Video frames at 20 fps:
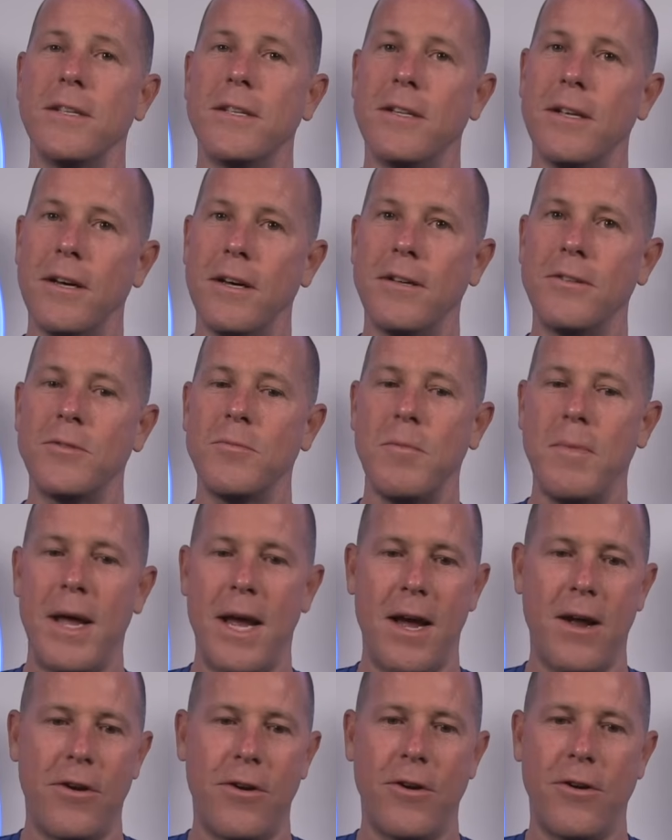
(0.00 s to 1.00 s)
it does
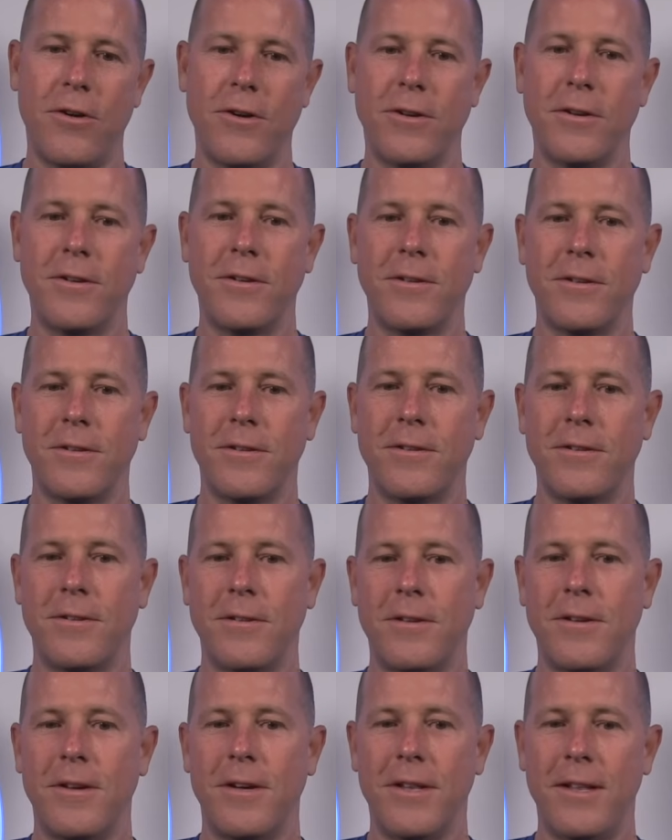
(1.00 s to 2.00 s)
matter.
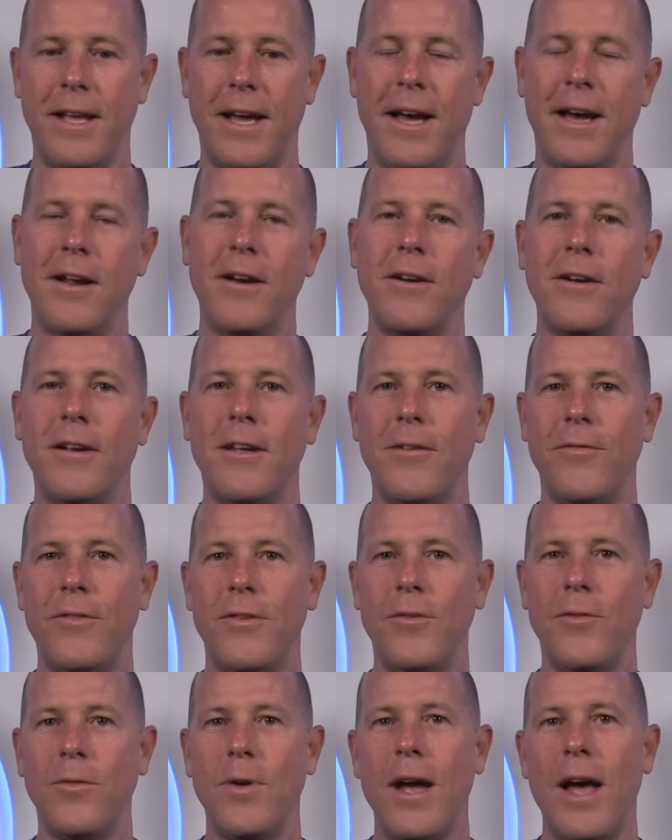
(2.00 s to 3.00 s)
And that if
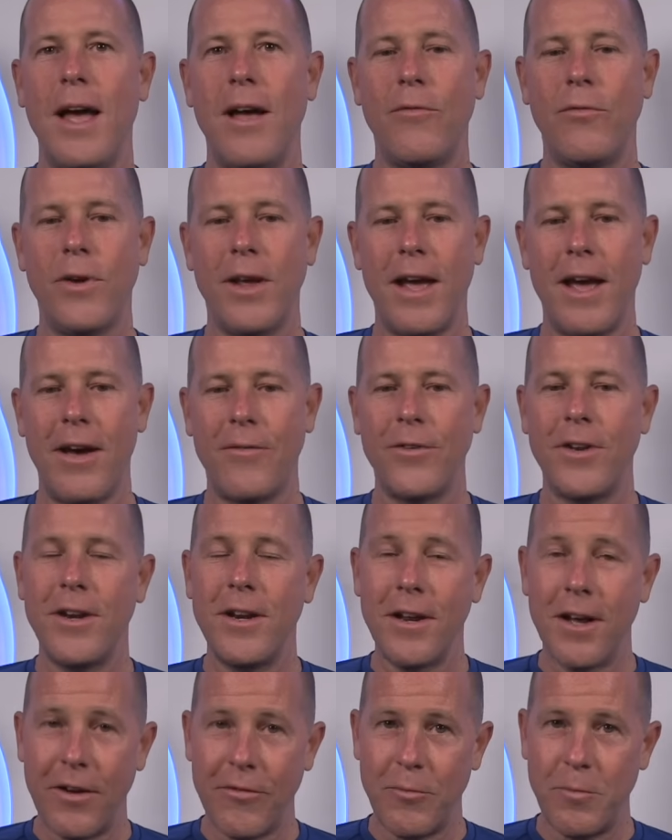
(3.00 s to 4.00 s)
you if we have
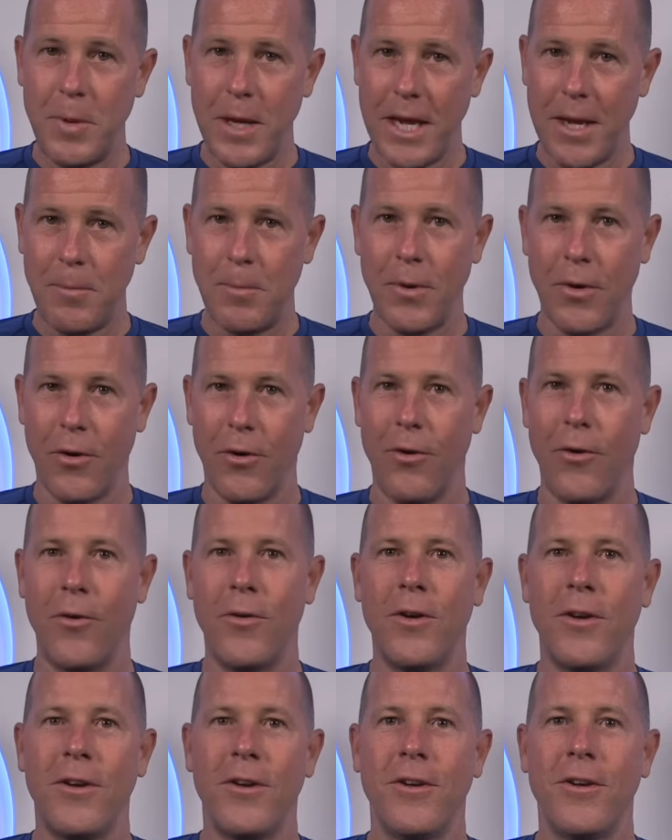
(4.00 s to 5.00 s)
enough
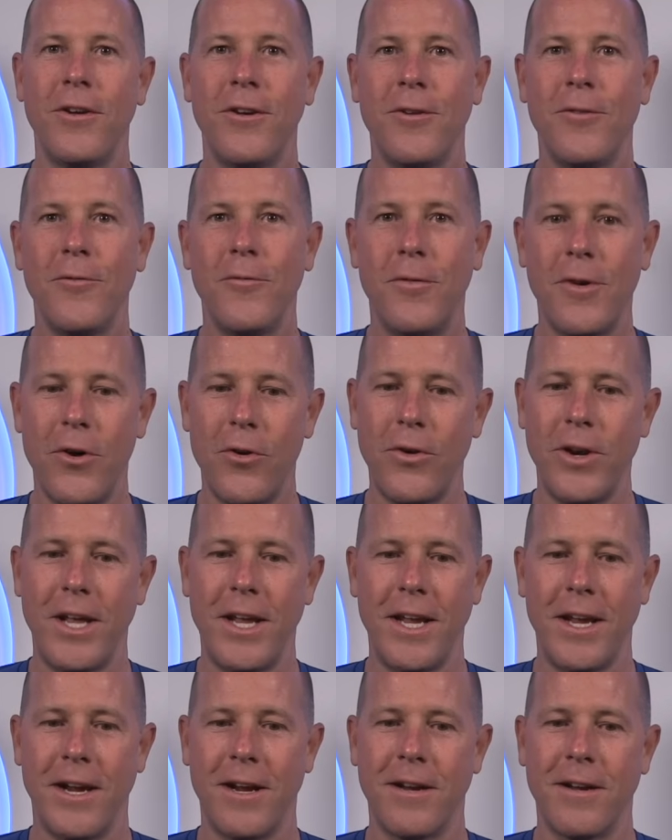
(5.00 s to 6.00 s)
people
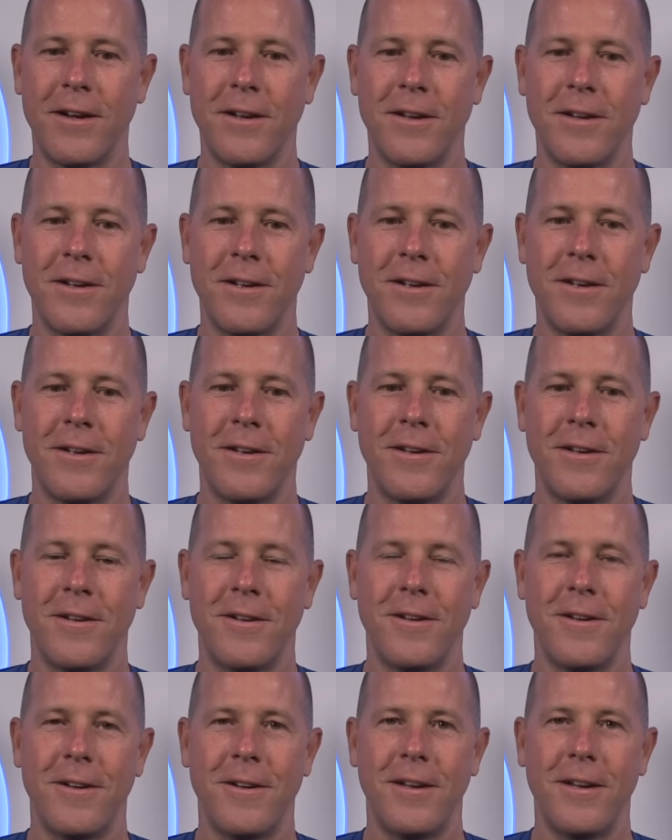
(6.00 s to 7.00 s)
voting
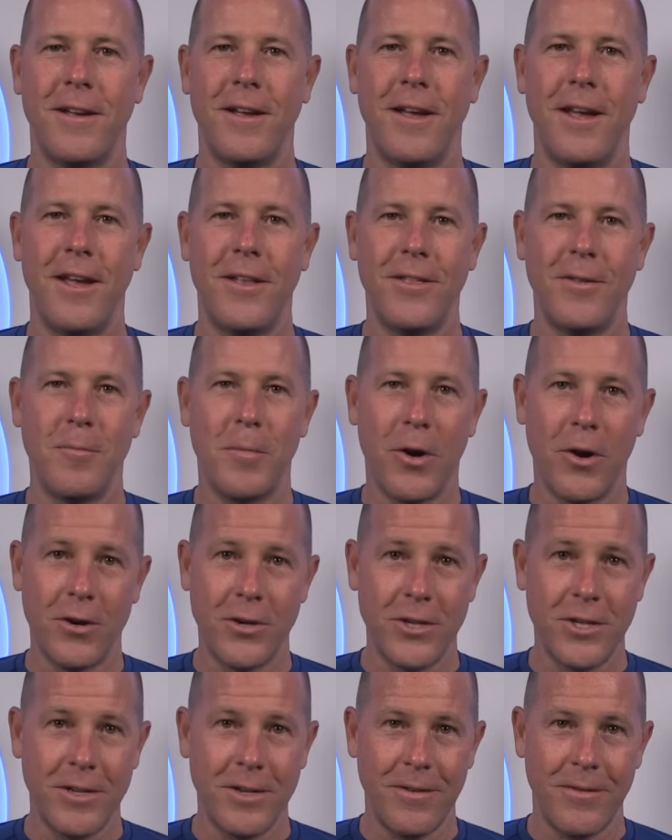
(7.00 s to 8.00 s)
and the
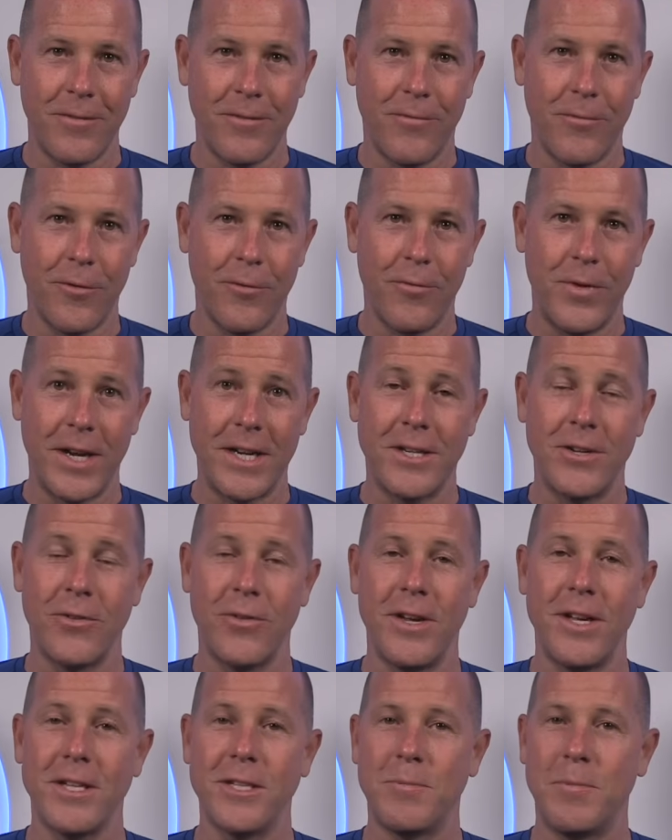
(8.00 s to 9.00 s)
margin for
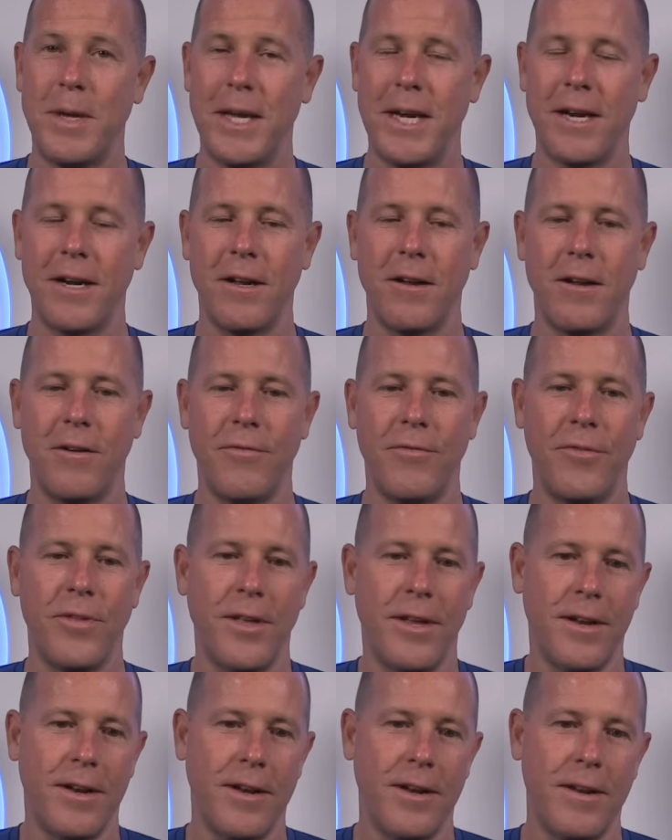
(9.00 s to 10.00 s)
victory is big enough,
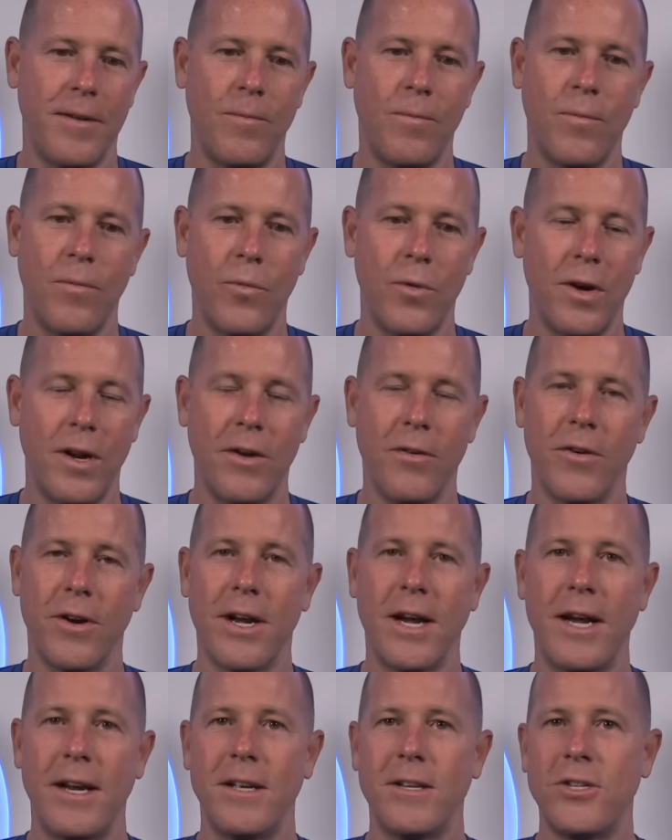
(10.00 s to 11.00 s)
then whatever
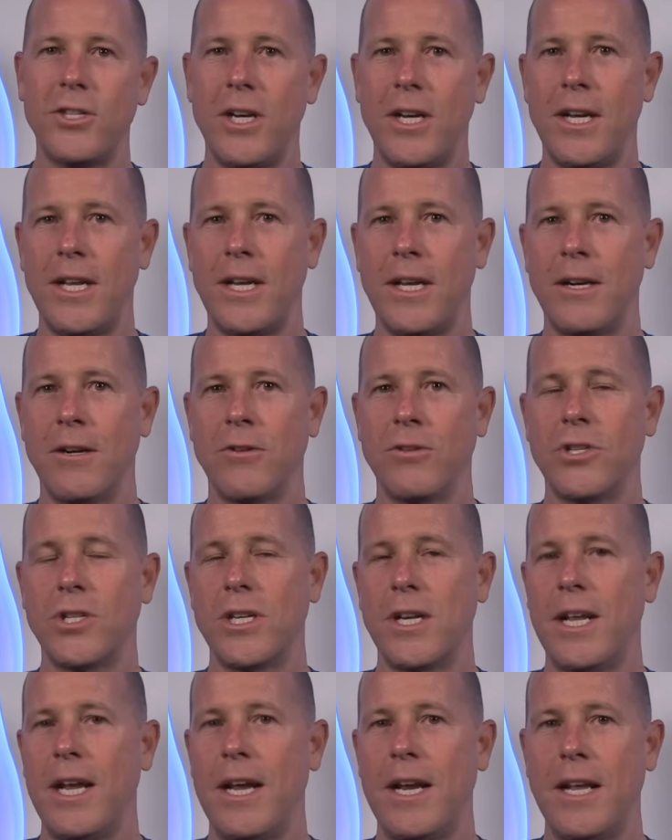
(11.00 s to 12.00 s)
kind of cheating or
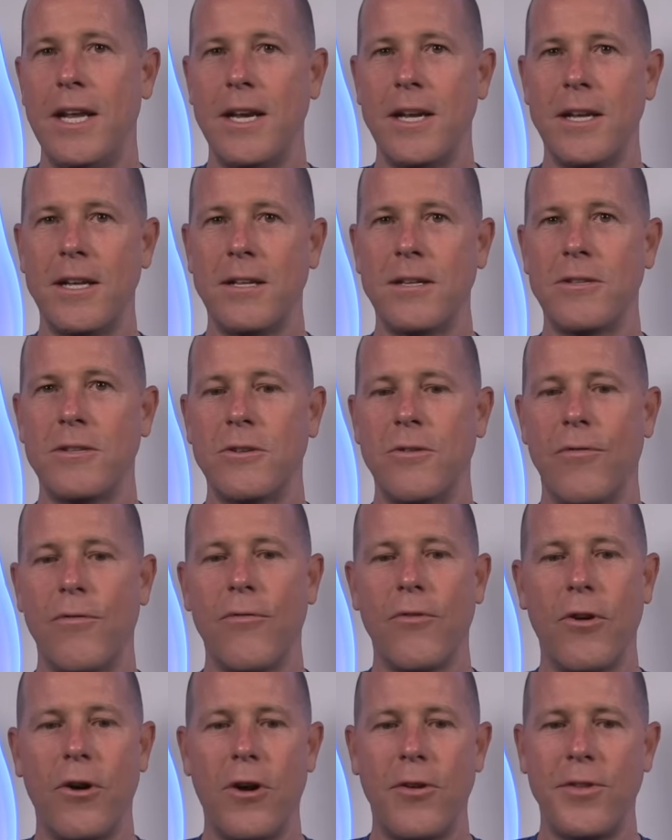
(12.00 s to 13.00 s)
shenanigans or
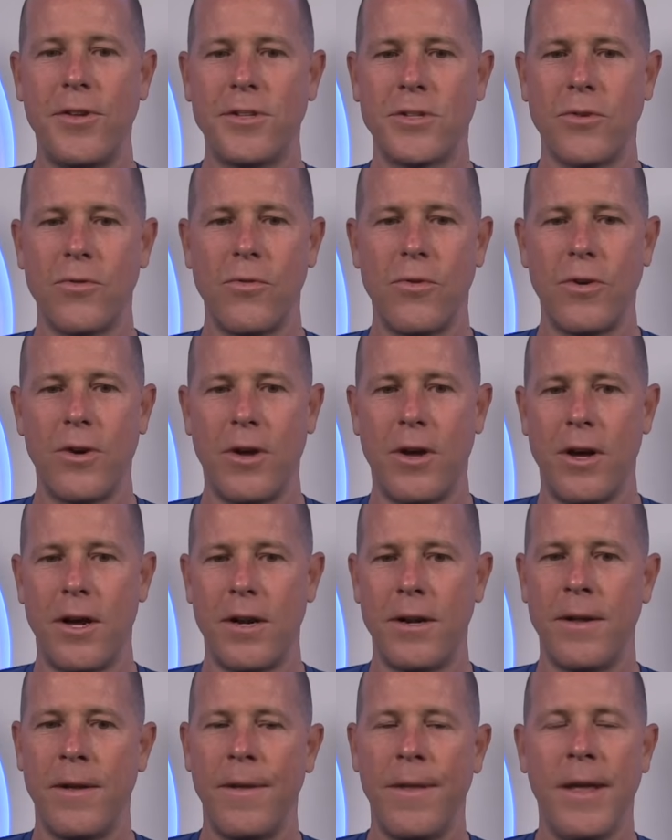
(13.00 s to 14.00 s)
fraud that's going
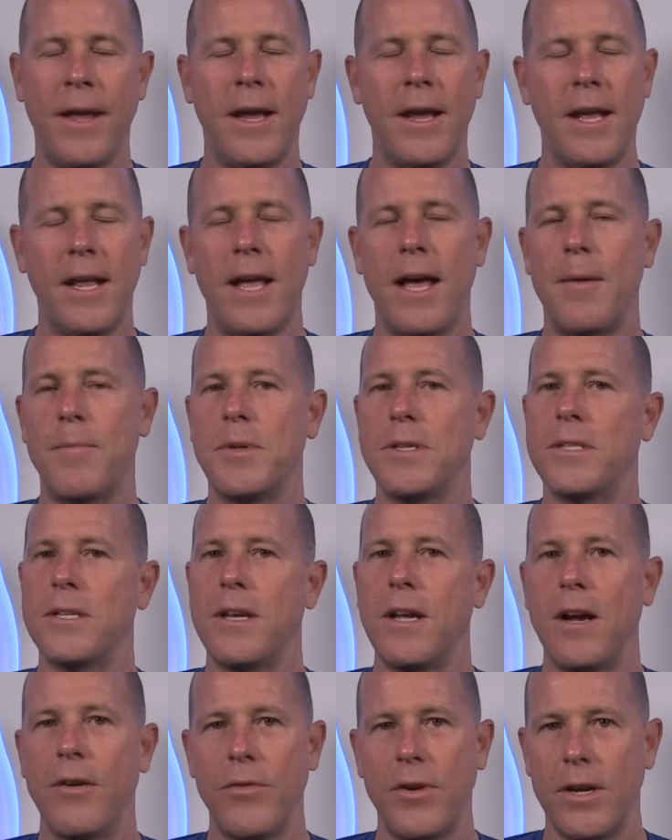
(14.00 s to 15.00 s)
on, it happens
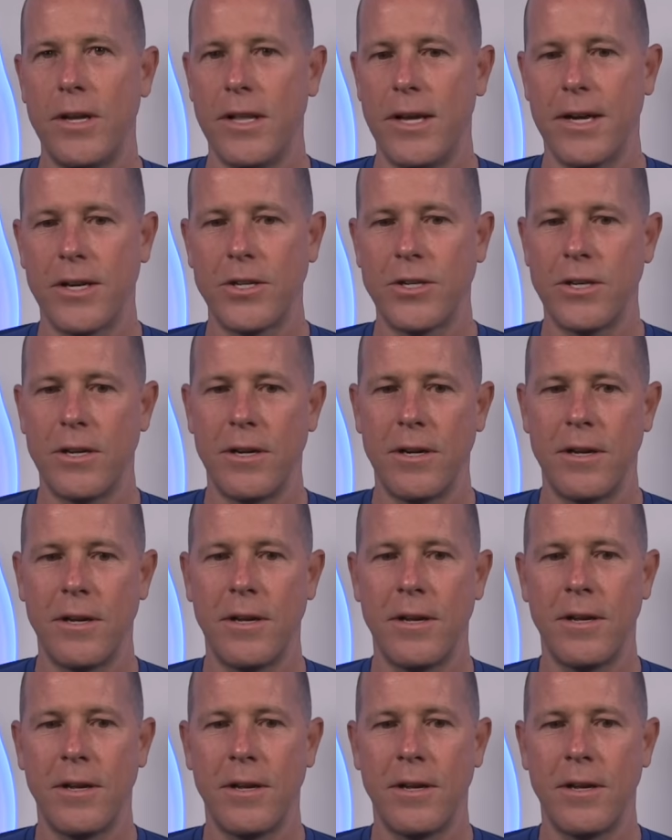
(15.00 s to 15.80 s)
in every election.